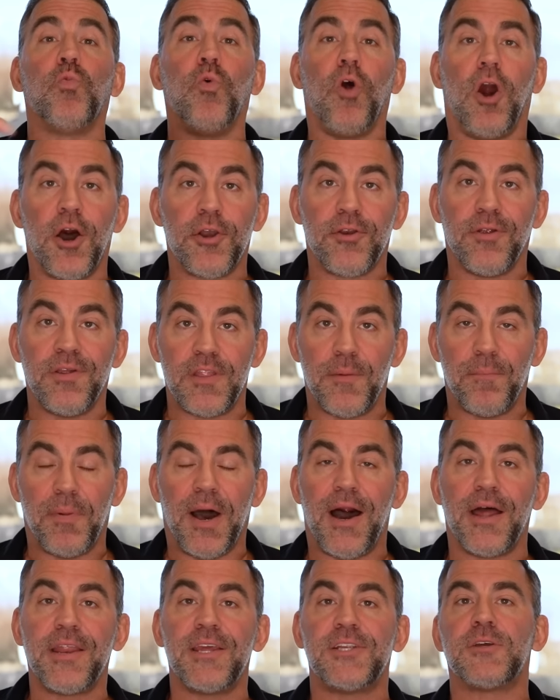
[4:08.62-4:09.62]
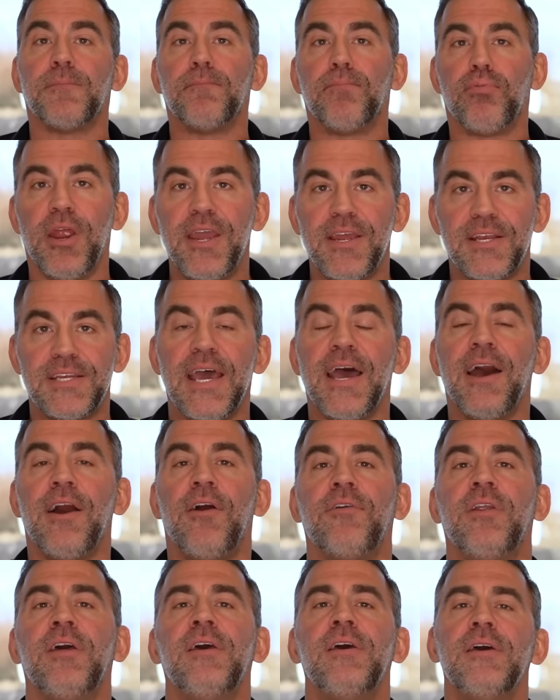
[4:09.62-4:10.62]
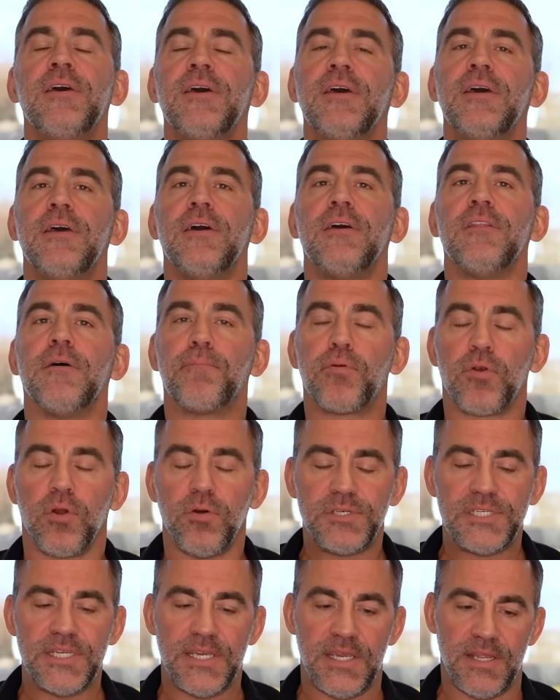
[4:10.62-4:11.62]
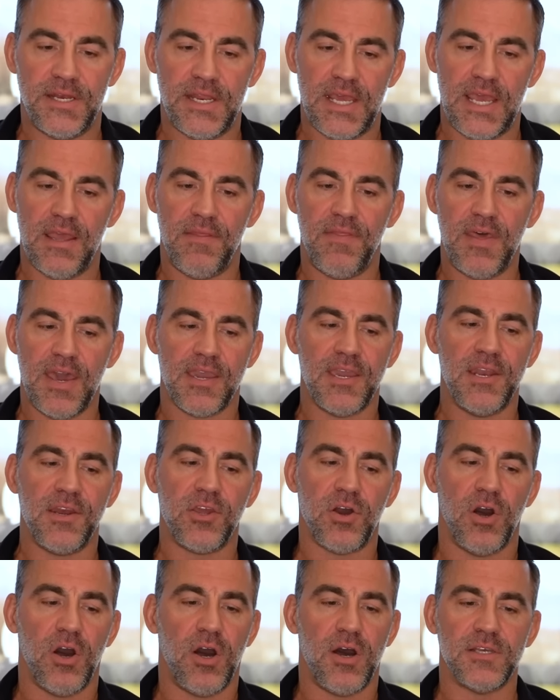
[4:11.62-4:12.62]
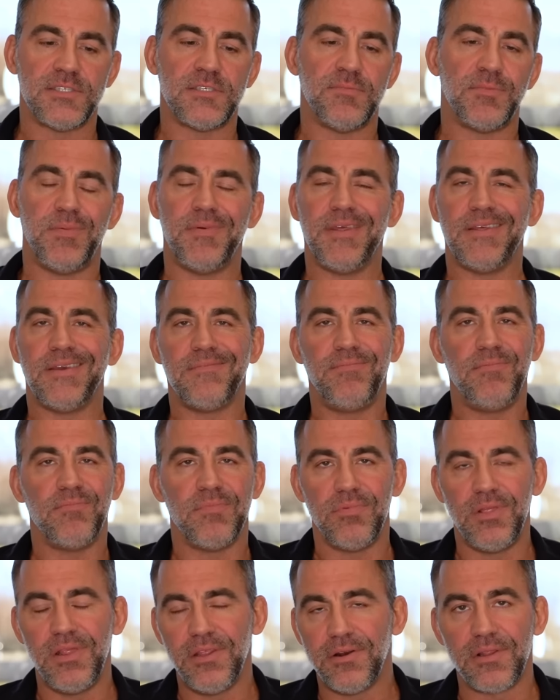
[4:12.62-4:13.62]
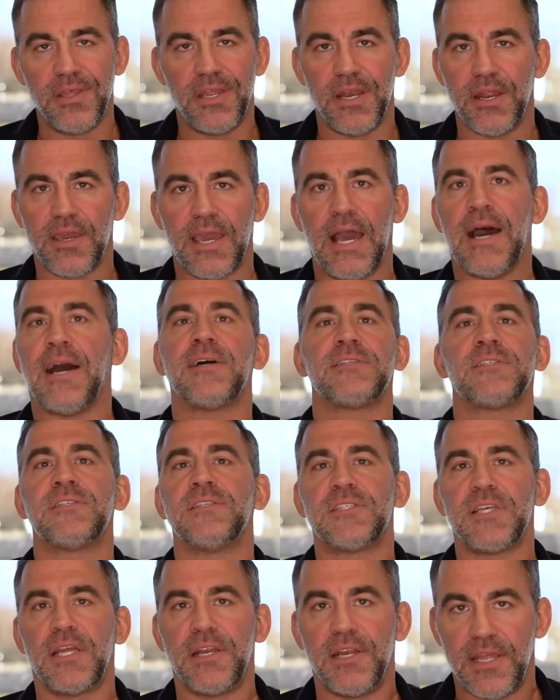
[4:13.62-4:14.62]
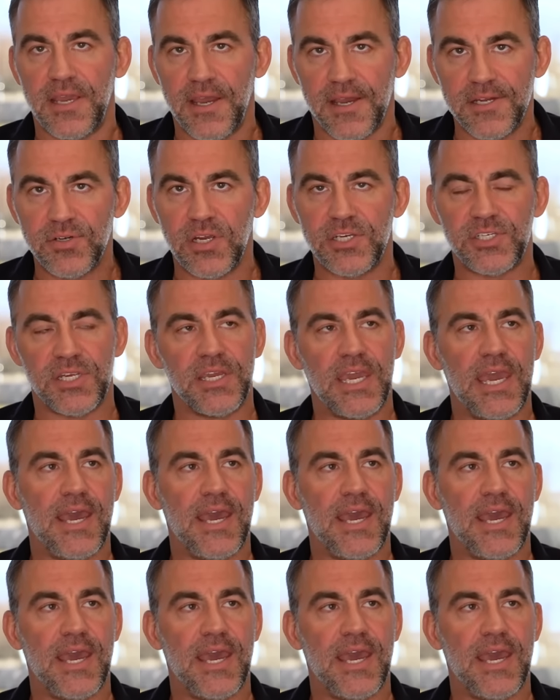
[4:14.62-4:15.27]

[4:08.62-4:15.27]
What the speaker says: water in the body to break down the protein, and that can cause them to be literally in a constant state of dehydration.